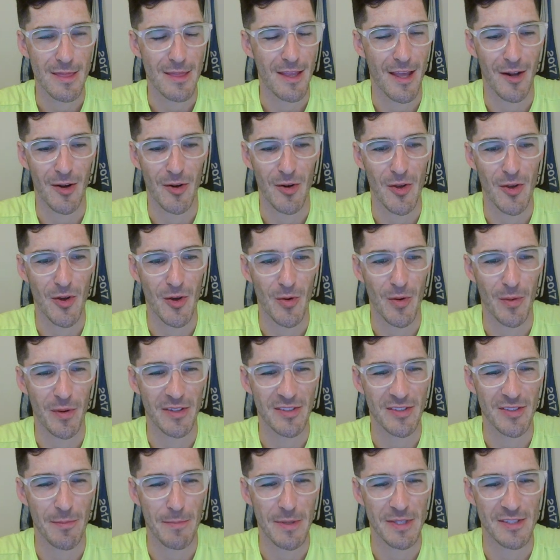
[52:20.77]
I don't know. I
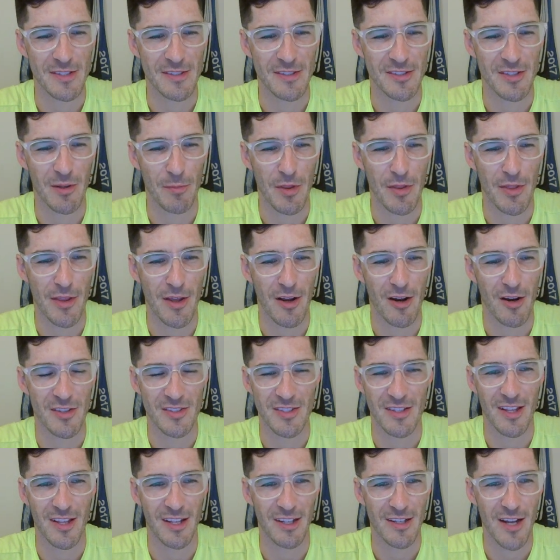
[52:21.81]
guess I'm missing something there.
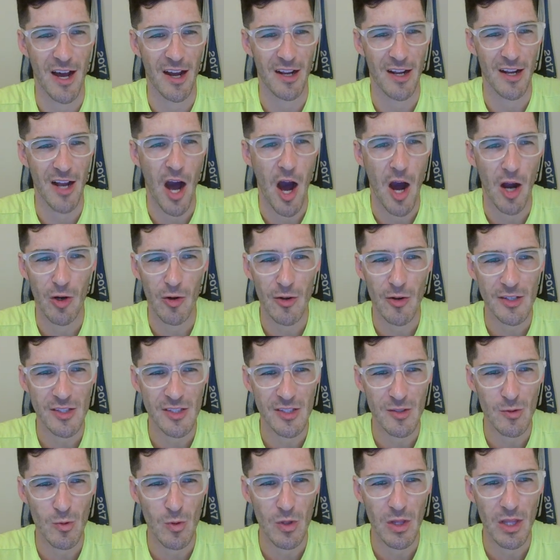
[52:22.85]
Is it like not
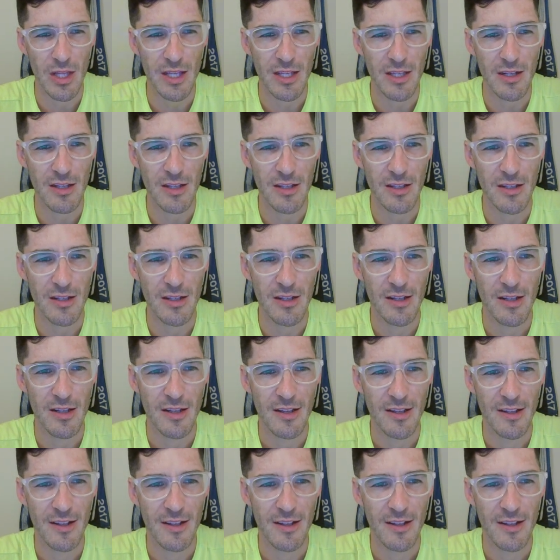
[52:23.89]
Congress related?